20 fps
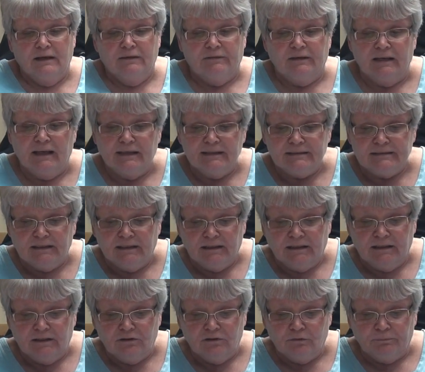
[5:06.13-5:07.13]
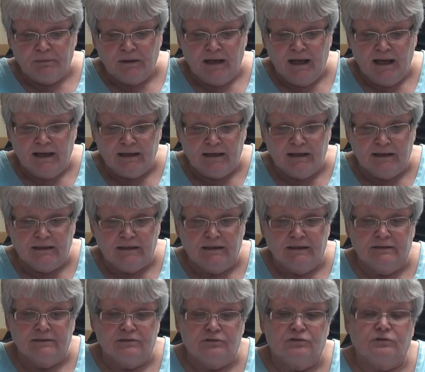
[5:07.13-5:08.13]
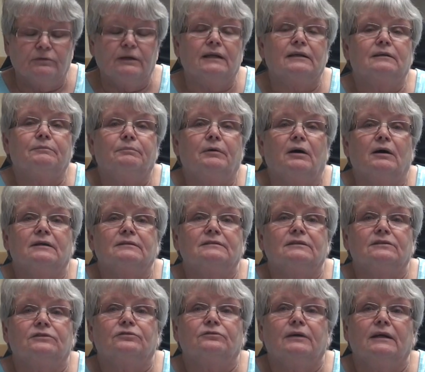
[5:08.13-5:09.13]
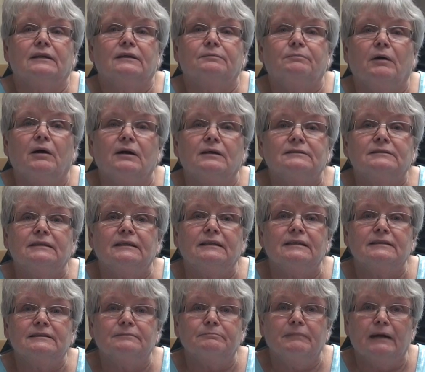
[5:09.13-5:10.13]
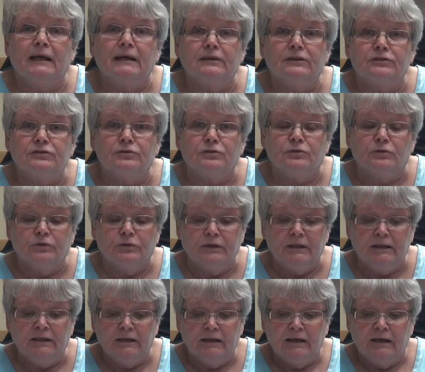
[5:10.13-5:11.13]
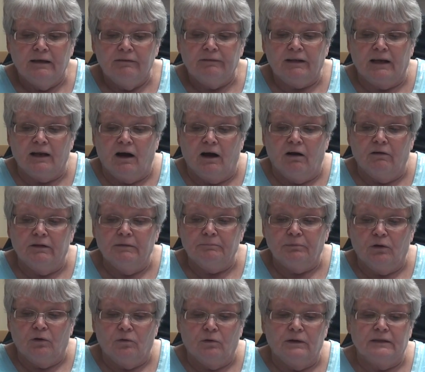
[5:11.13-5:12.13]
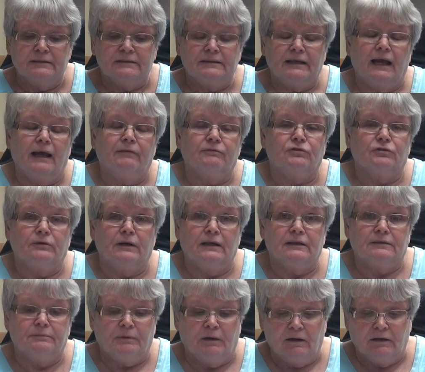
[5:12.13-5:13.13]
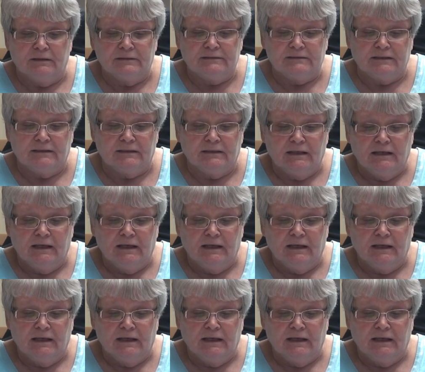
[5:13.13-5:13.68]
The next thing in your packet is direct deposit. Direct deposit is mandatory that all employees have direct deposit.